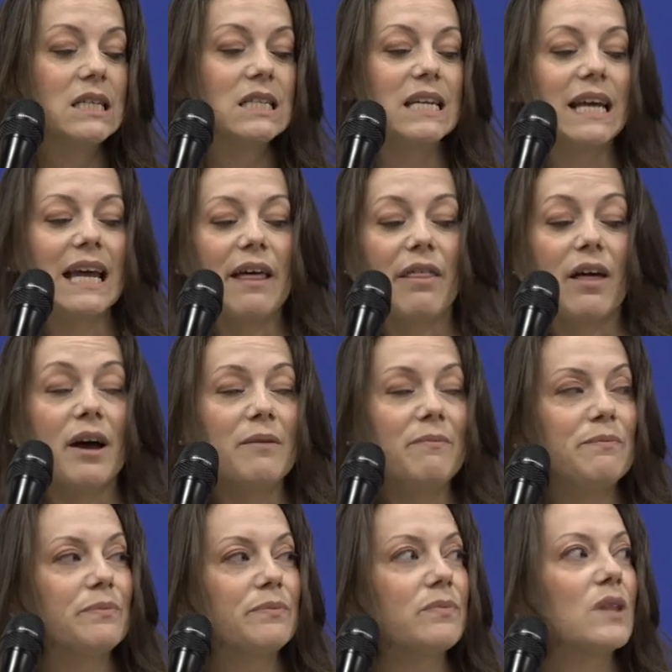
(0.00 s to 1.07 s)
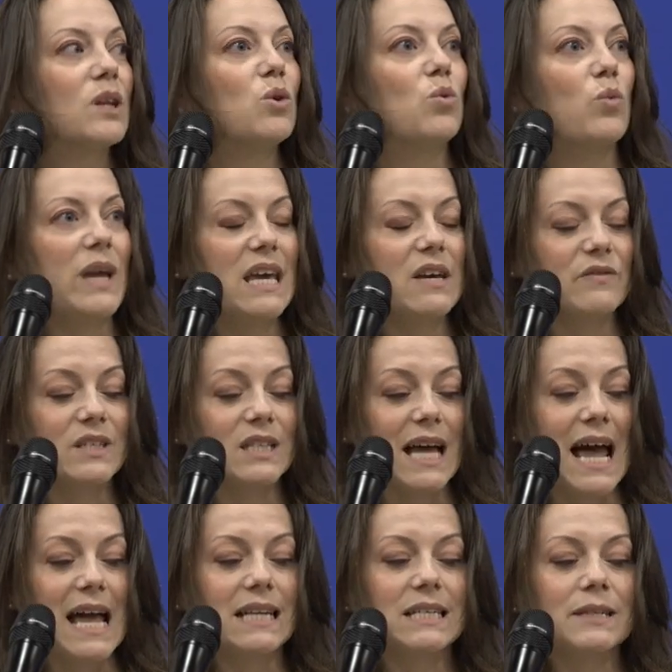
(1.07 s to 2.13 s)
Together, we have
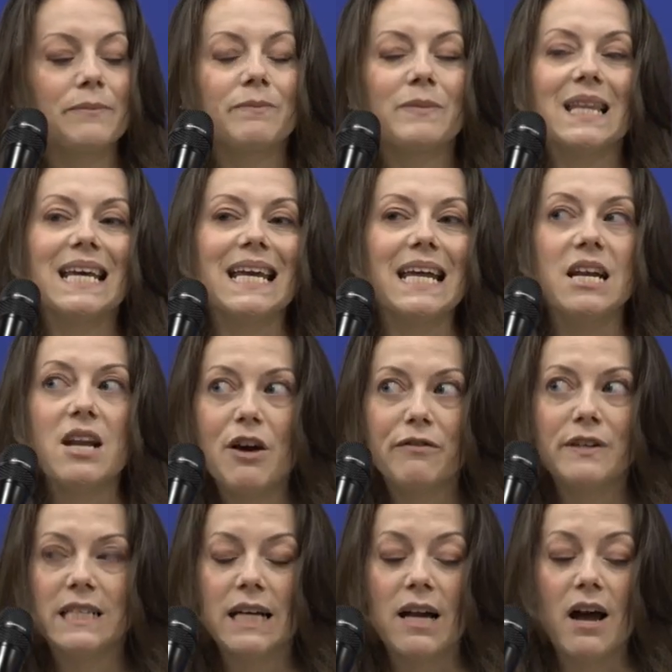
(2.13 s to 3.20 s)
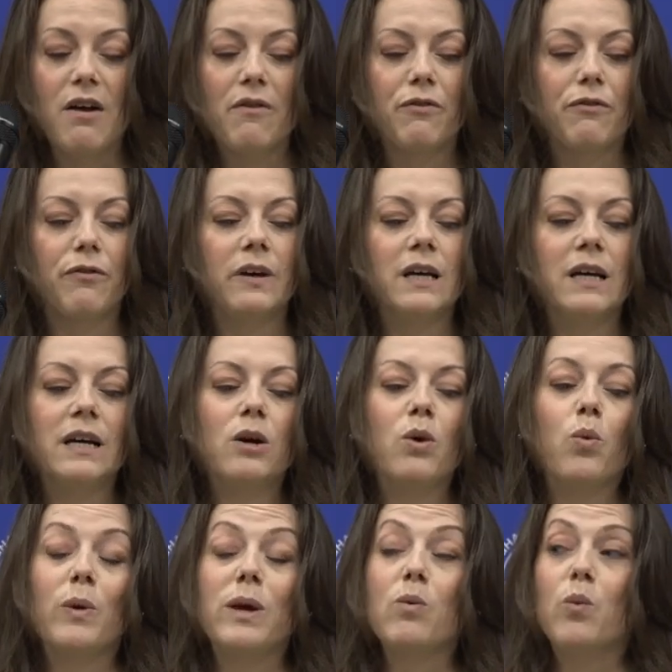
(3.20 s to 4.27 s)
said, enough is enough,
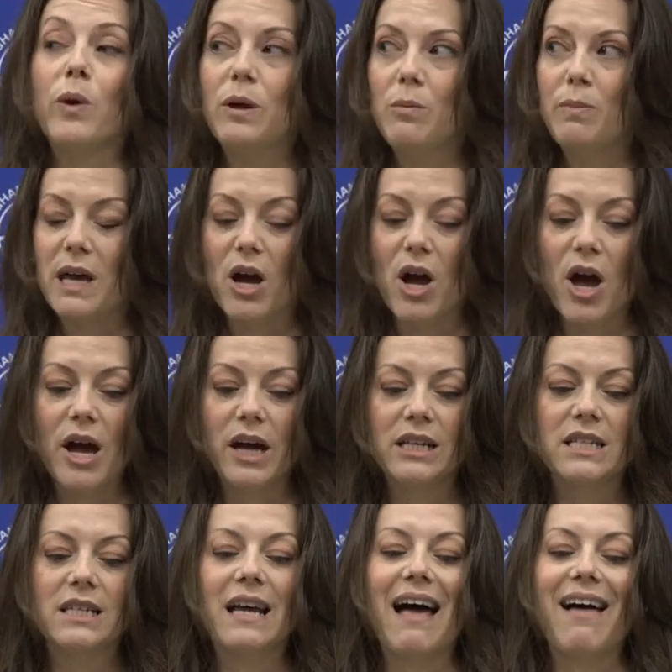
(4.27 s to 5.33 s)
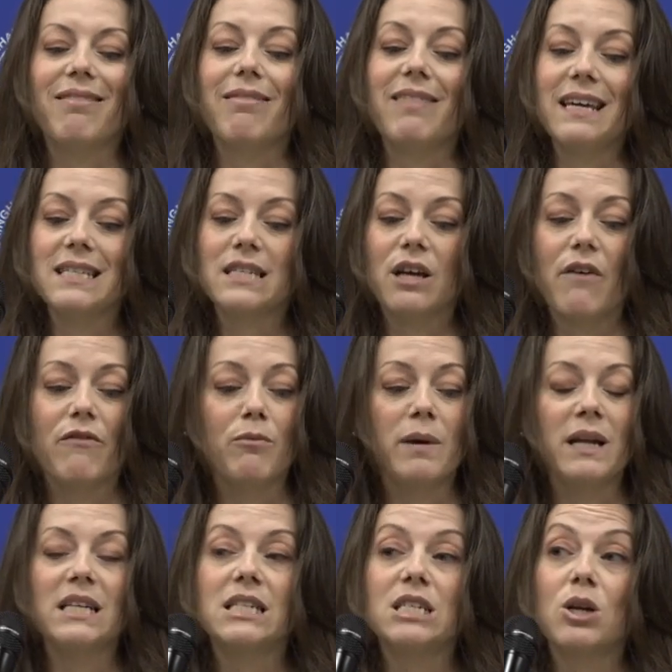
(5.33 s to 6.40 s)
we will be heard, and this
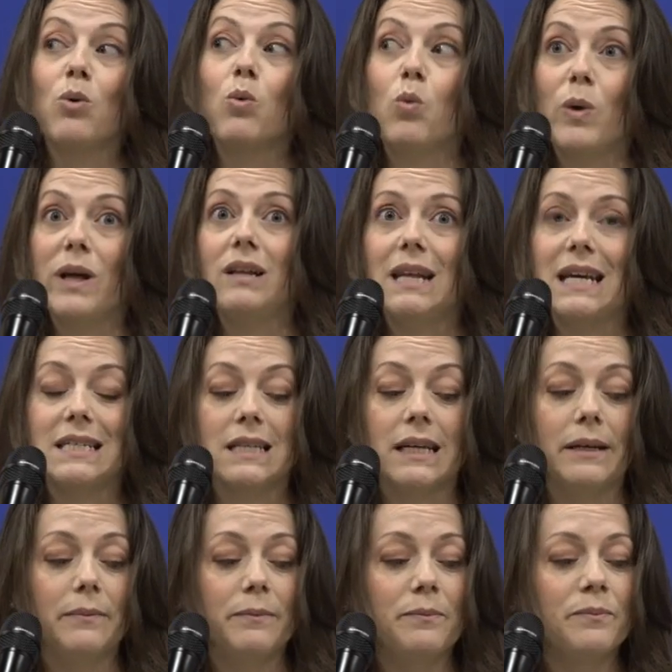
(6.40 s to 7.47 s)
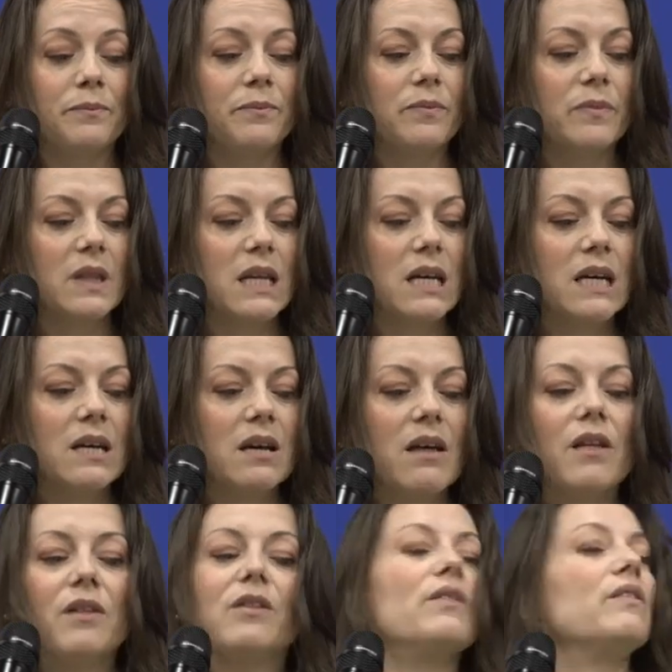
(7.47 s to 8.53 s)
government will listen.
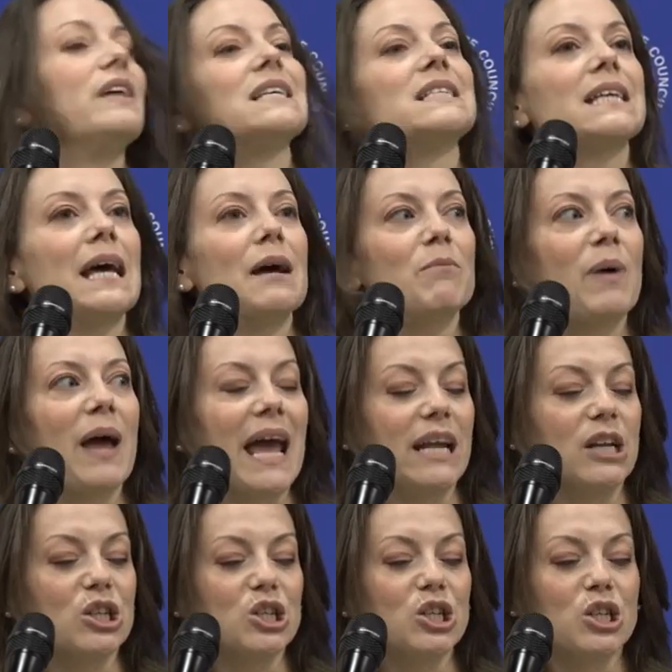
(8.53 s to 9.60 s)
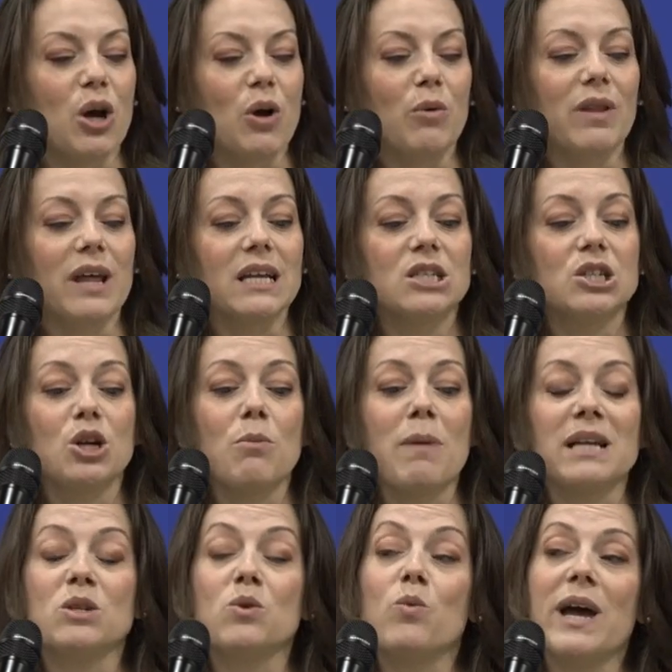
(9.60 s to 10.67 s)
This campaign has shown that no
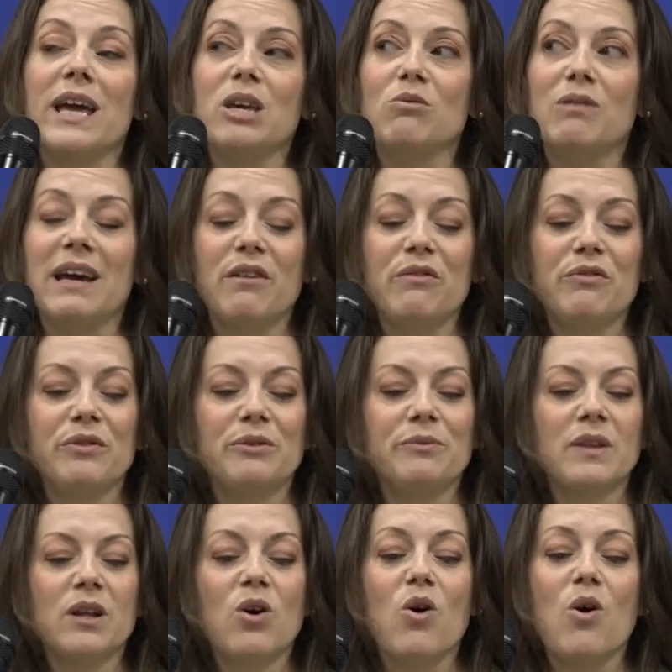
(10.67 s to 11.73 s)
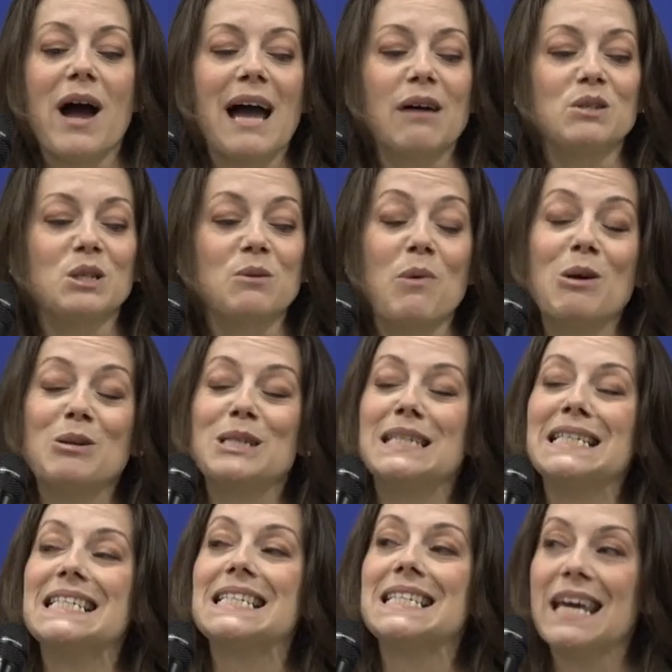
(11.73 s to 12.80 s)
matter where you live or how
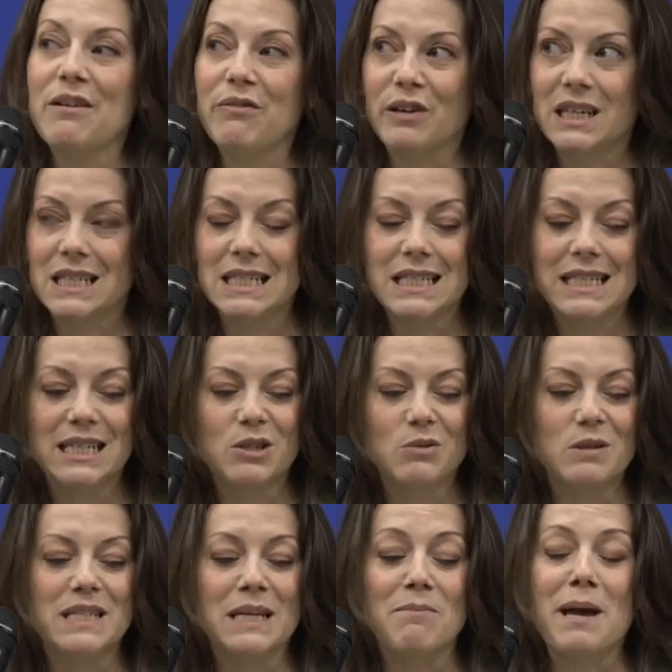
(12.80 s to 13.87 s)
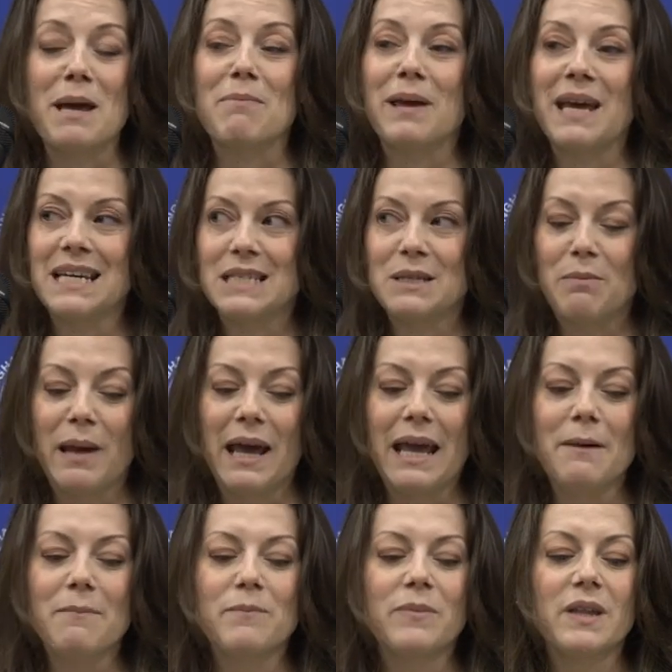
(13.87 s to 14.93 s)
supposedly safe a constituency may appear to
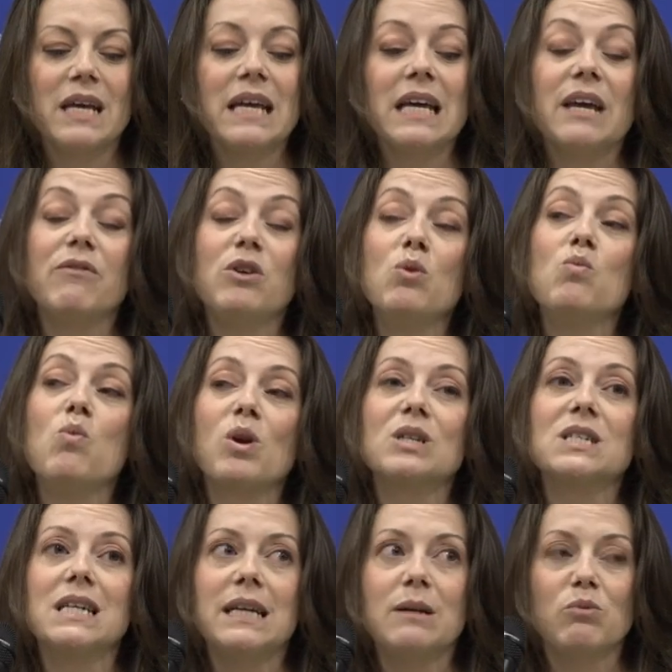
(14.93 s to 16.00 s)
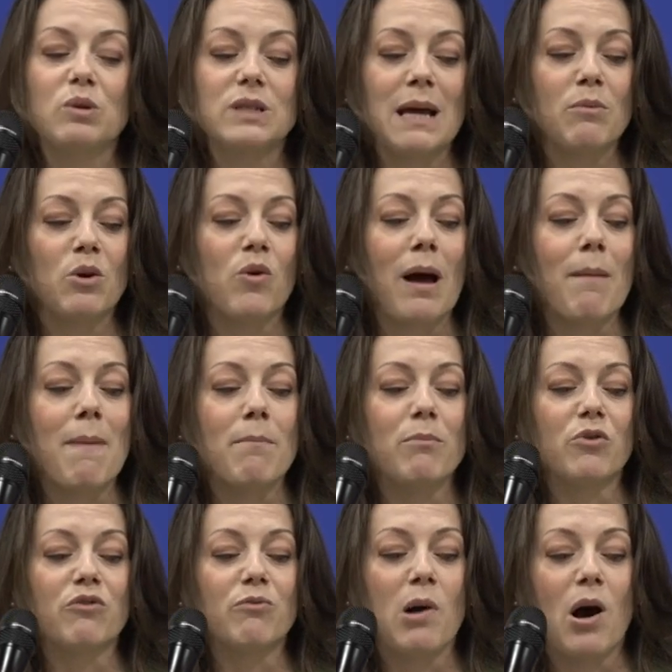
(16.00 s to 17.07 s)
be, if you want a Liberal Democrat
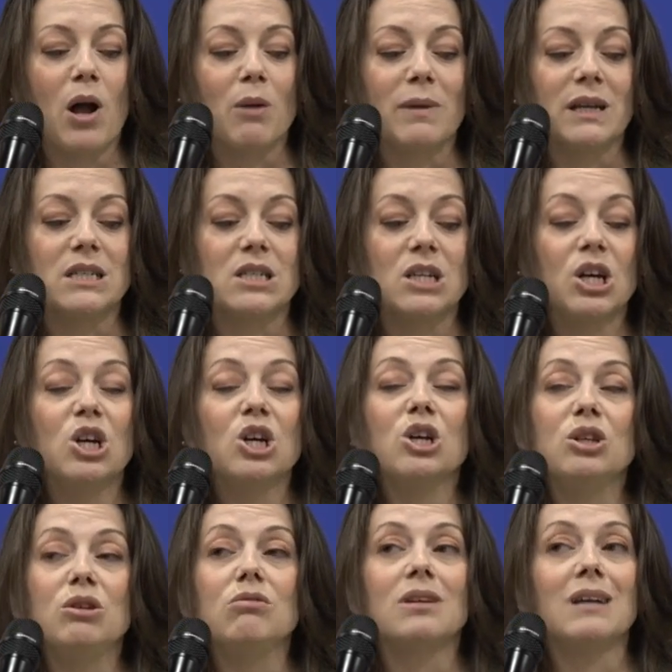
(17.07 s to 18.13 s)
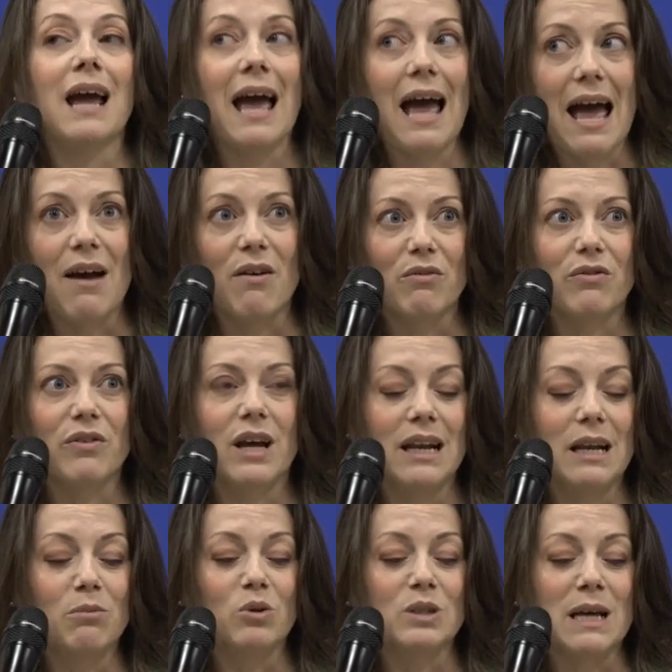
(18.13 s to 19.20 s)
Member of Parliament, you can have a
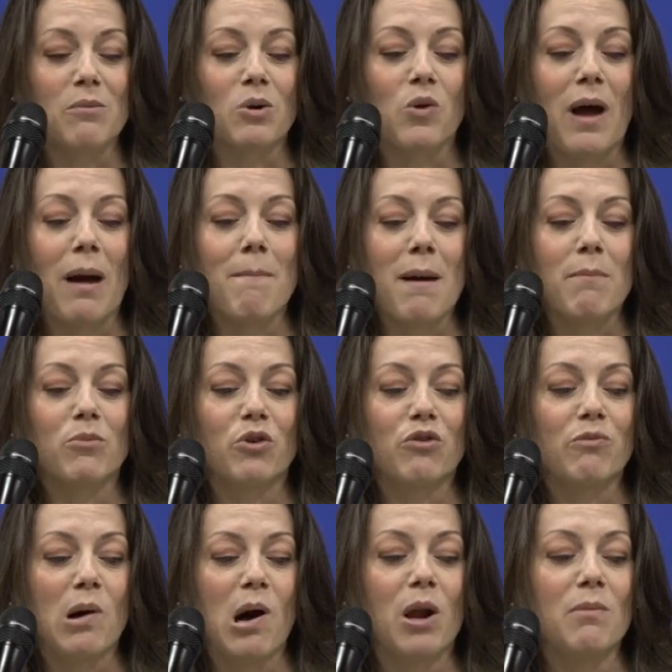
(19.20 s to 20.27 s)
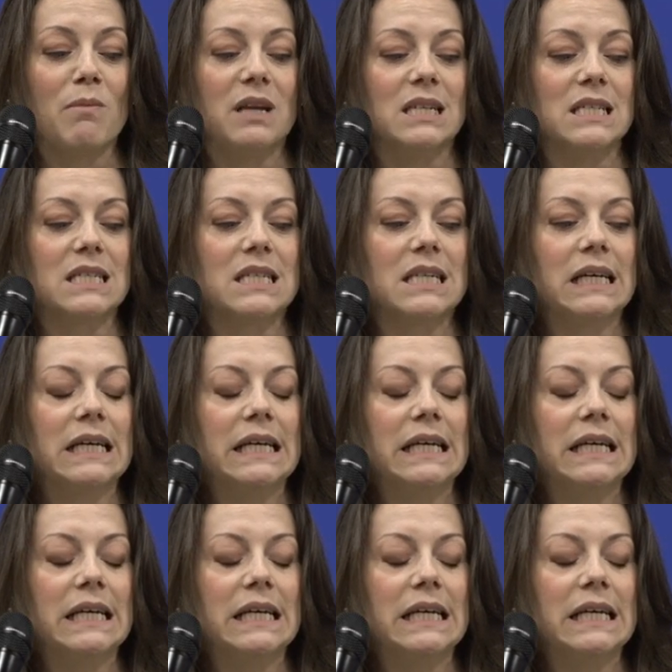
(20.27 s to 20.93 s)
Liberal Democrat Member of Parliament.